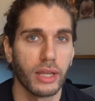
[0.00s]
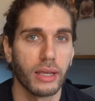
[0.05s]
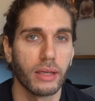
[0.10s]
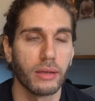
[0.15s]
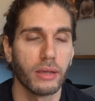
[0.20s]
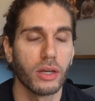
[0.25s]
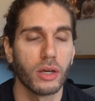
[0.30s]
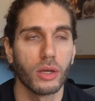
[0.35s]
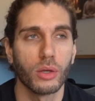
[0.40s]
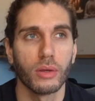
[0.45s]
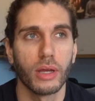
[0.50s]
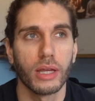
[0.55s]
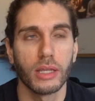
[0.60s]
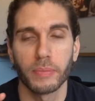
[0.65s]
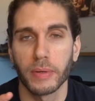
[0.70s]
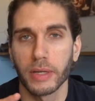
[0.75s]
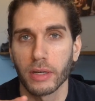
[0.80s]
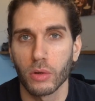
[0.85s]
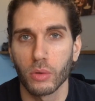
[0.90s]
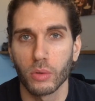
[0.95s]
You know, it's
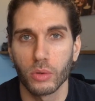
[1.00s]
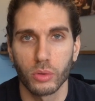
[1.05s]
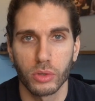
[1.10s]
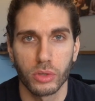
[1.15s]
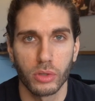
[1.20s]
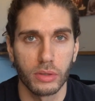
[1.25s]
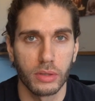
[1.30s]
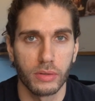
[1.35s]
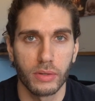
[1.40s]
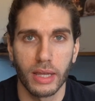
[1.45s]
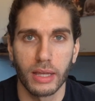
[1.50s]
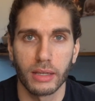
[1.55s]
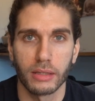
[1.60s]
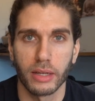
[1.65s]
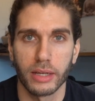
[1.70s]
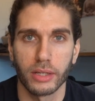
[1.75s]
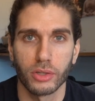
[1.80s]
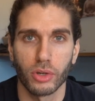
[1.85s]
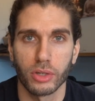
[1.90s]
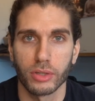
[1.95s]
been called all sorts of things
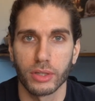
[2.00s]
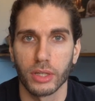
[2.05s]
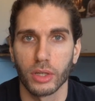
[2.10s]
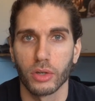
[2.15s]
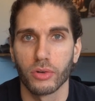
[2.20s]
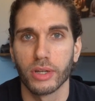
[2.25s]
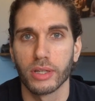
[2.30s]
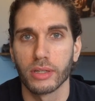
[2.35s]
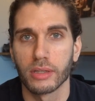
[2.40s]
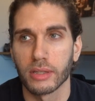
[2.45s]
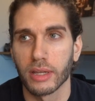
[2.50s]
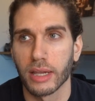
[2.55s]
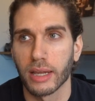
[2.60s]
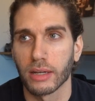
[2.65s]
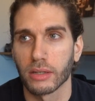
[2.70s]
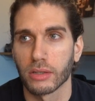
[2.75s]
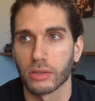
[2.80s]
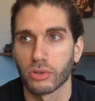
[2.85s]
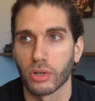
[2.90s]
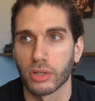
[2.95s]
like trusting your
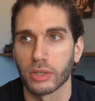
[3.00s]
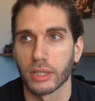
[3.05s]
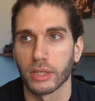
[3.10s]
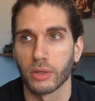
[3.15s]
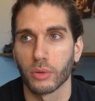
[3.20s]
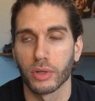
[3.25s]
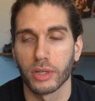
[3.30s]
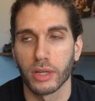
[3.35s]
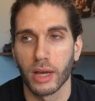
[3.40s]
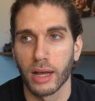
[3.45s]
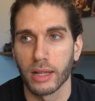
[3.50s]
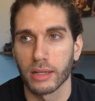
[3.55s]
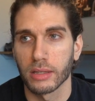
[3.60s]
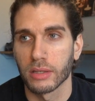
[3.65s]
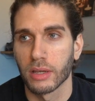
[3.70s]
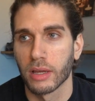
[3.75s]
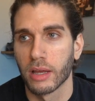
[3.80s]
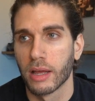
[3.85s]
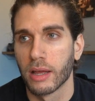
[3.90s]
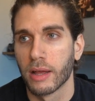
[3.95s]
instinct, trusting your
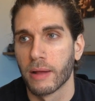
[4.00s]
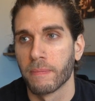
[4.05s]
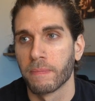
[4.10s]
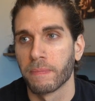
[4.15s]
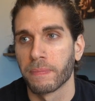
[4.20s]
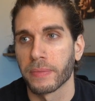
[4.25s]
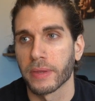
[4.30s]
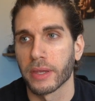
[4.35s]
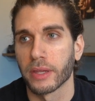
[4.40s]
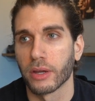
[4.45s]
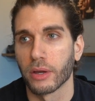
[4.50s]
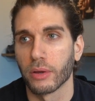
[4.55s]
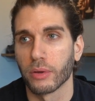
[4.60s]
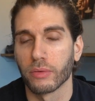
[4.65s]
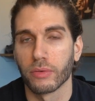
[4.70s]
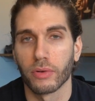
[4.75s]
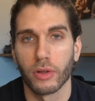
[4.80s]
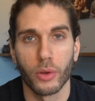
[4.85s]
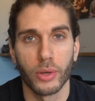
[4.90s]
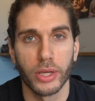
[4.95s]
gut, you know,
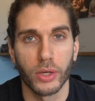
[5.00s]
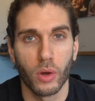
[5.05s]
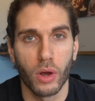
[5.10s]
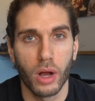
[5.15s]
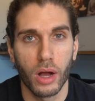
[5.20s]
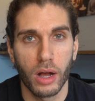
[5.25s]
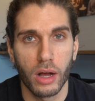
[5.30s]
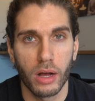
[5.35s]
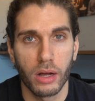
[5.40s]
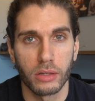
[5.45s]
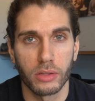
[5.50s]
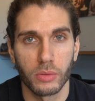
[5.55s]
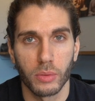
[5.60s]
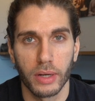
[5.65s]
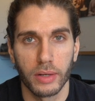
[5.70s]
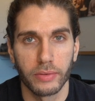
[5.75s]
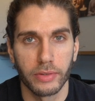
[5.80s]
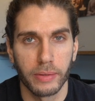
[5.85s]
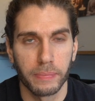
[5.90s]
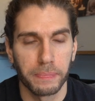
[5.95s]
following your heart,
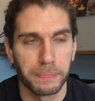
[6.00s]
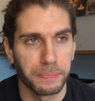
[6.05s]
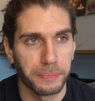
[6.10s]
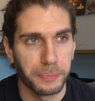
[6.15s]
whatever.